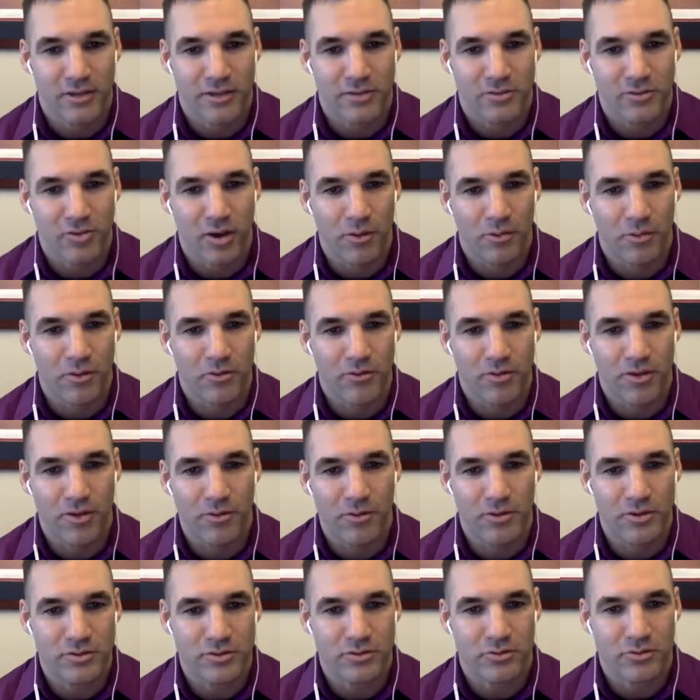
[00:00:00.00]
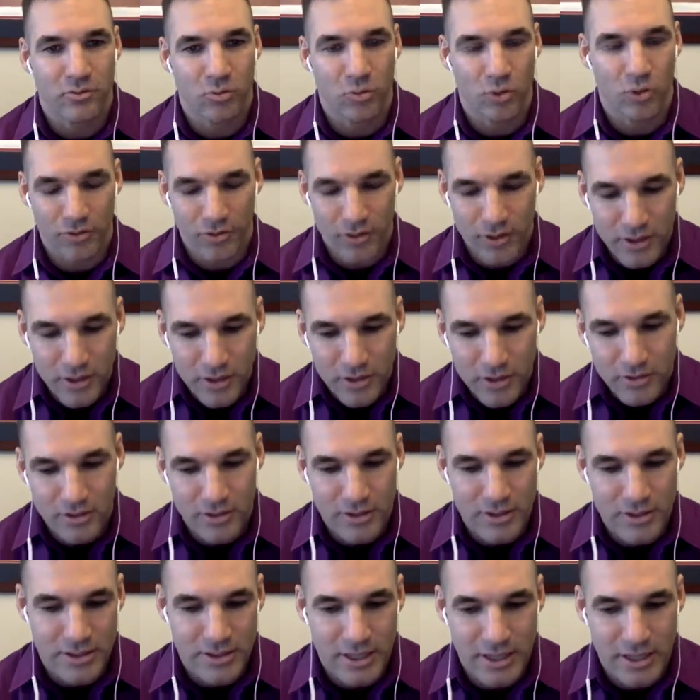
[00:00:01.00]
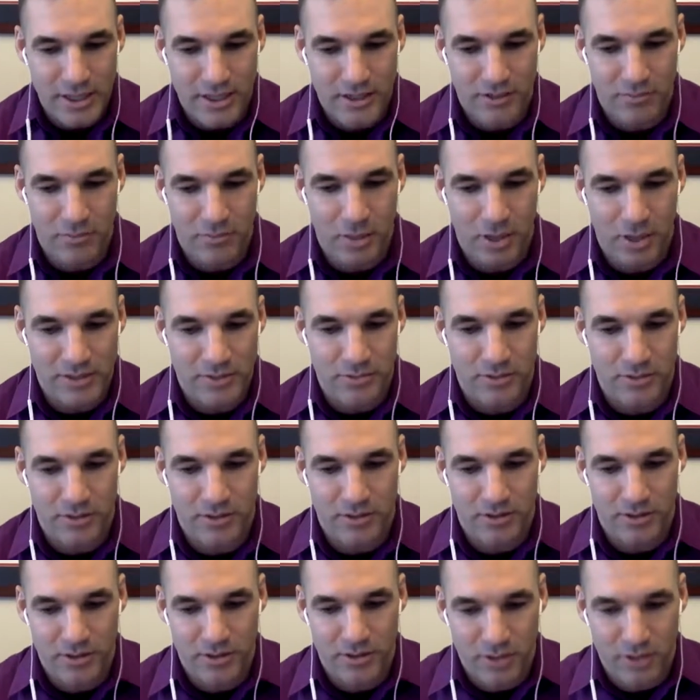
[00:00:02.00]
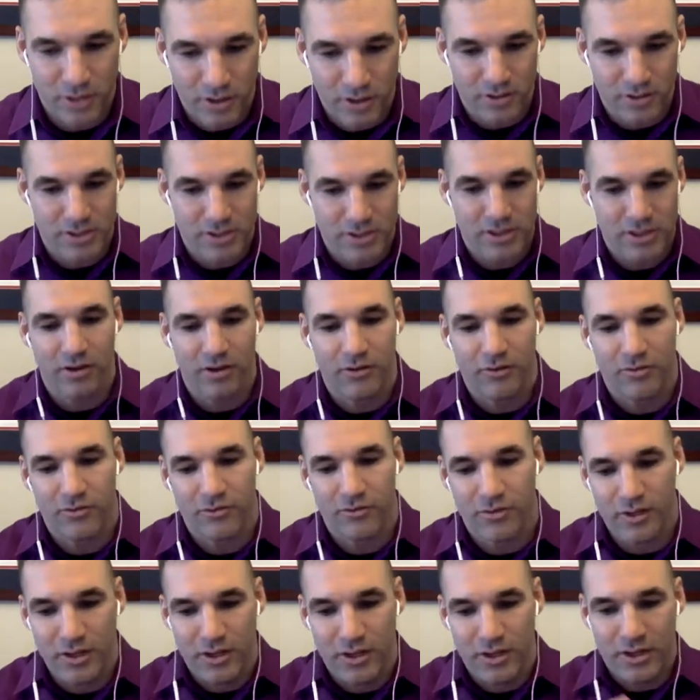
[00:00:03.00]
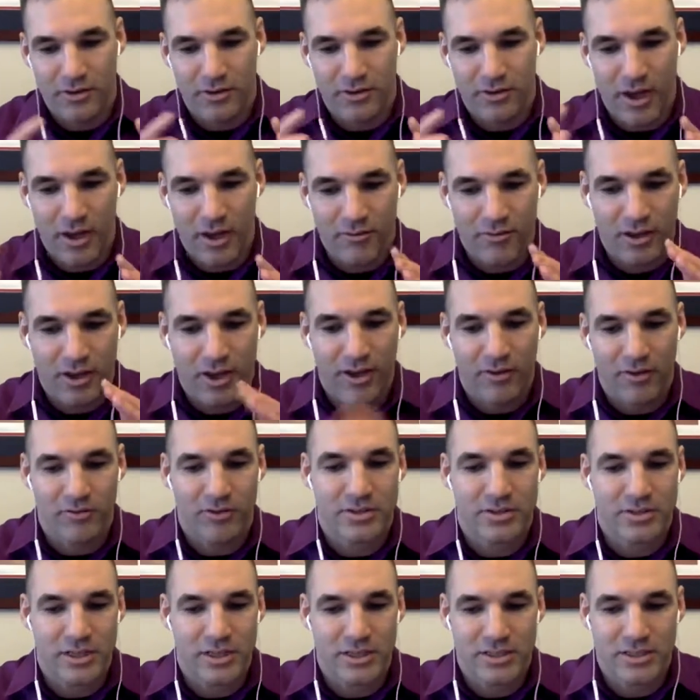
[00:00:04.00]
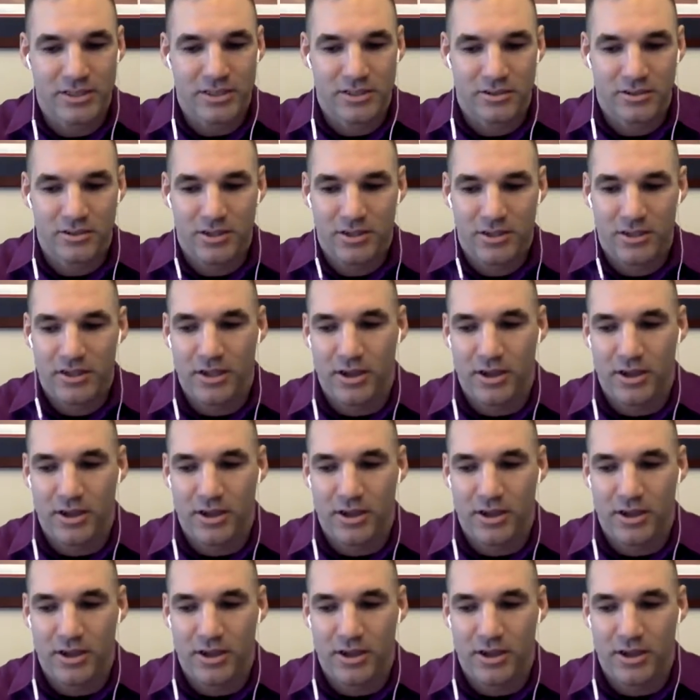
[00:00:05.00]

So Robert, if there was one thing you'd say possibly to your younger self and you're having a conversation